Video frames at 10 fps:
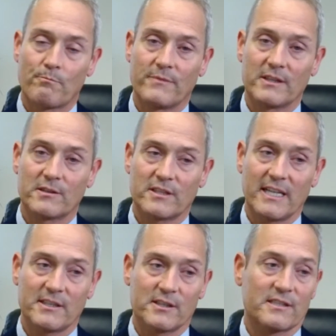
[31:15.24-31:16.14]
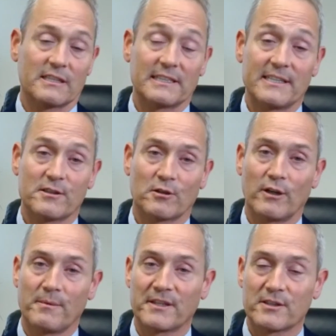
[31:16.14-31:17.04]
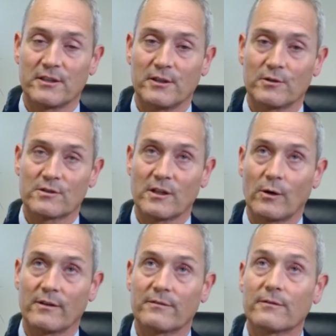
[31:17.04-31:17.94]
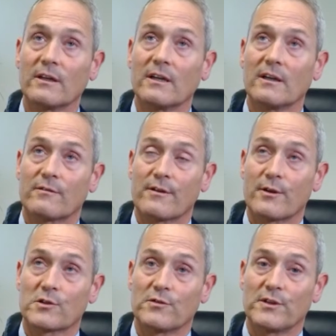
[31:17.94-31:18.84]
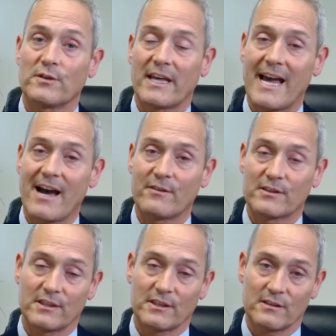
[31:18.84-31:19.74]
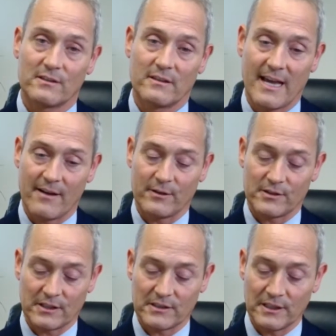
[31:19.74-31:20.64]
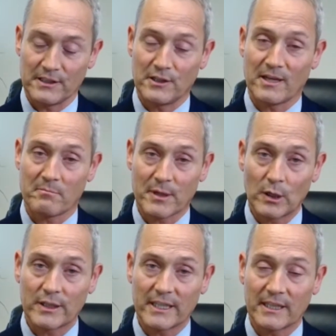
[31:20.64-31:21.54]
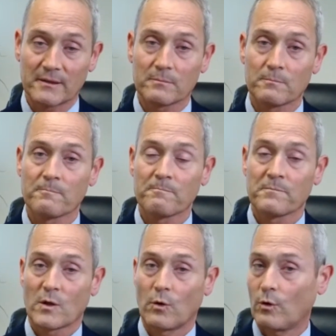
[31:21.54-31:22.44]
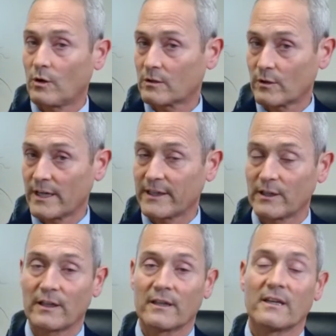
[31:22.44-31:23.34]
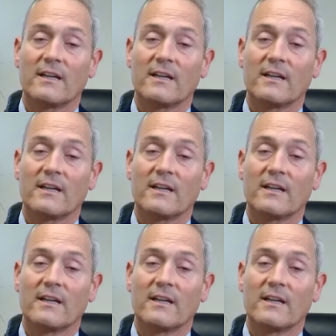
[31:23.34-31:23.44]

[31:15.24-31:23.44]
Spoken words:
this changes the lease agreement too. So if, for those of you that have a 16 unit building or greater,